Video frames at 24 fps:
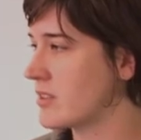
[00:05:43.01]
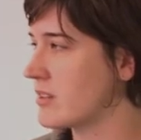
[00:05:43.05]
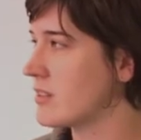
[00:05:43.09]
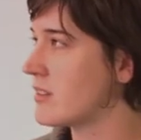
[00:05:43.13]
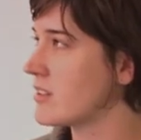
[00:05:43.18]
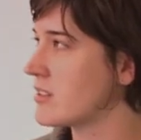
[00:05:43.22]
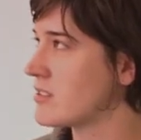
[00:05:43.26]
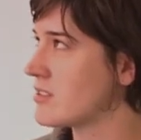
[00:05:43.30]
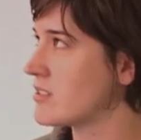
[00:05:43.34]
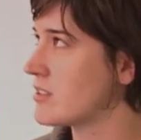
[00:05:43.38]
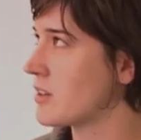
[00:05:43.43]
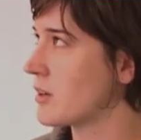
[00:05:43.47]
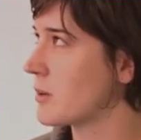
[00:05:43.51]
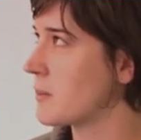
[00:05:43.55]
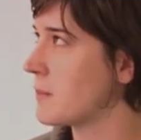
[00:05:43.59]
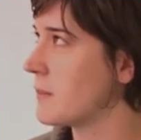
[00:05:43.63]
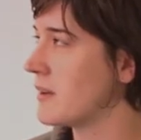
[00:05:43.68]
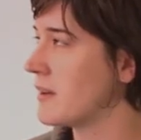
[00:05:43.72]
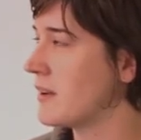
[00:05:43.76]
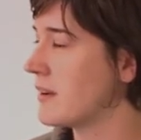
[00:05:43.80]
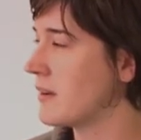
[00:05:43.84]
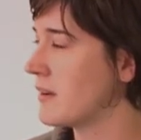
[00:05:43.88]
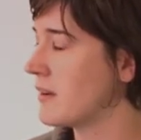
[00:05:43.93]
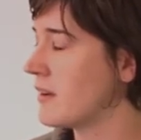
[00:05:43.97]
and this took
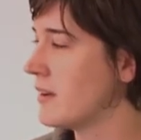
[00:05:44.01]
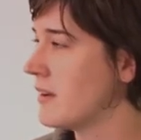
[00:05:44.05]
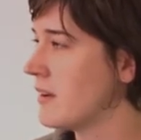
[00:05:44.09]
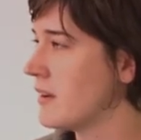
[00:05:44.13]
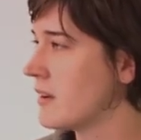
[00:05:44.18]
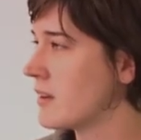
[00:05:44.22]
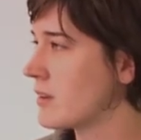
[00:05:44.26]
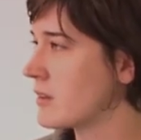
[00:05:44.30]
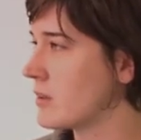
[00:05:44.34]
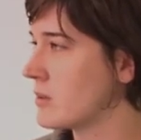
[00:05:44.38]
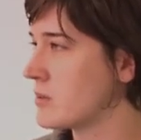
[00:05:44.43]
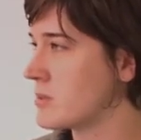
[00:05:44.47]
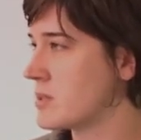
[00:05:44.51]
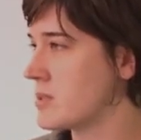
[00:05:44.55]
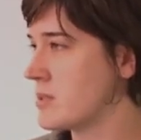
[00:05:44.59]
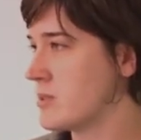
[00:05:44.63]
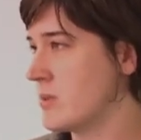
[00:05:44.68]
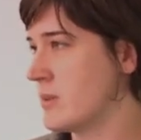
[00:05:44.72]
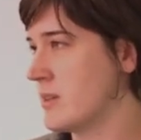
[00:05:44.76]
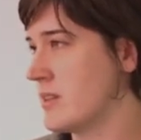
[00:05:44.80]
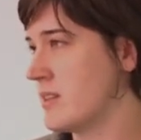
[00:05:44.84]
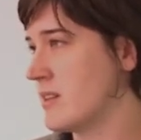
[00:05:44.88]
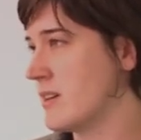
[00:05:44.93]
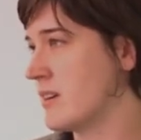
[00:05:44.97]
me close
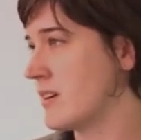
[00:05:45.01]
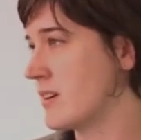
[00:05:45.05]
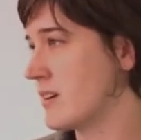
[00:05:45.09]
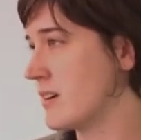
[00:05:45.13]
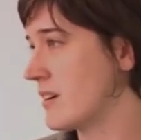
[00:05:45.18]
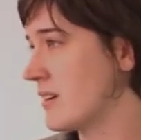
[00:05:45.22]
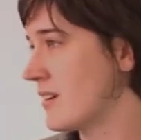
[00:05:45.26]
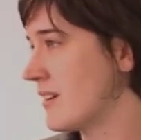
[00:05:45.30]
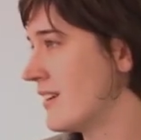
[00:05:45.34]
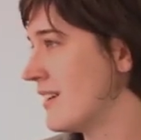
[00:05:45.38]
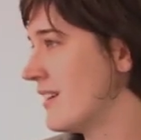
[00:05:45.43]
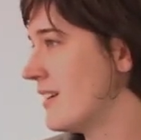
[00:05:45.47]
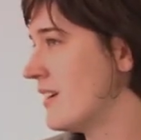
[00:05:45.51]
to a year.